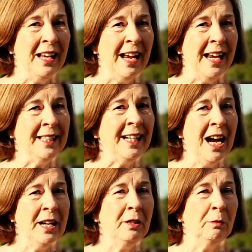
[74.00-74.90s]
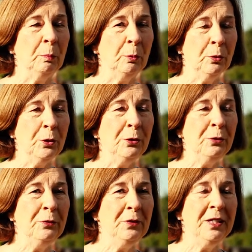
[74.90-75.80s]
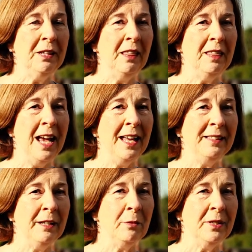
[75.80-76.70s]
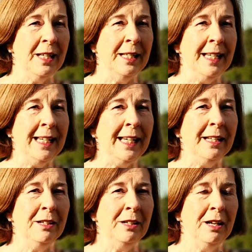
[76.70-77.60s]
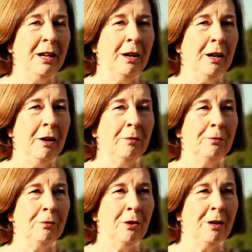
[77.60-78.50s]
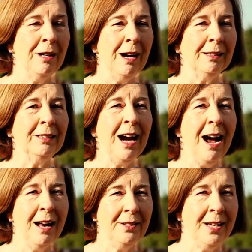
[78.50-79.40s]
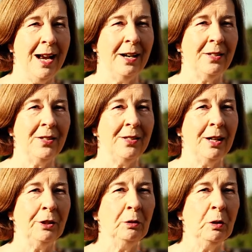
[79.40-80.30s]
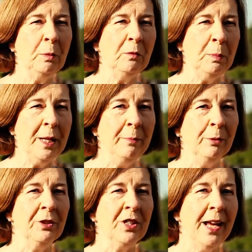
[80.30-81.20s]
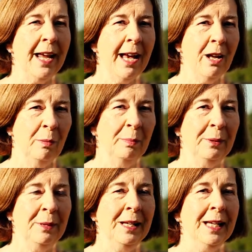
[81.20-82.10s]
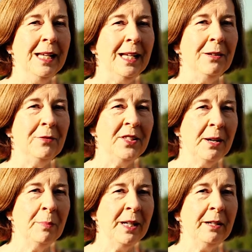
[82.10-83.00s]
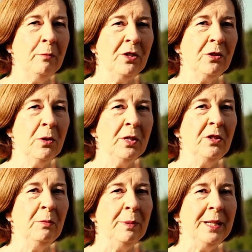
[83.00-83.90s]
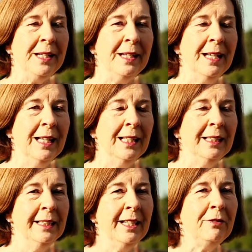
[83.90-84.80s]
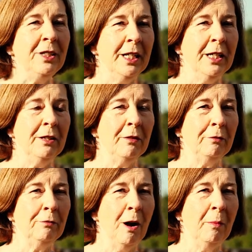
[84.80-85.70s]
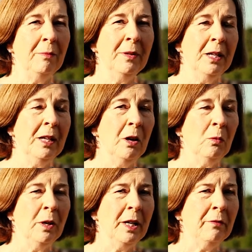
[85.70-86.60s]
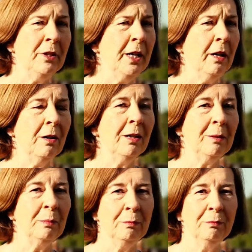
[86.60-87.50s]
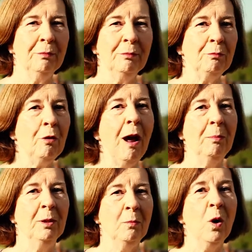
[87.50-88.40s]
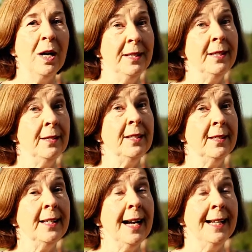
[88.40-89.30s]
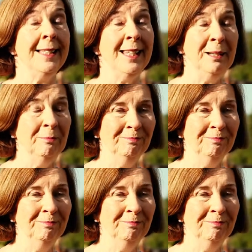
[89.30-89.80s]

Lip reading: It kind of proved that there was a need for a context, a group of people to help if somebody was going to be lifted from whatever their problem was in society.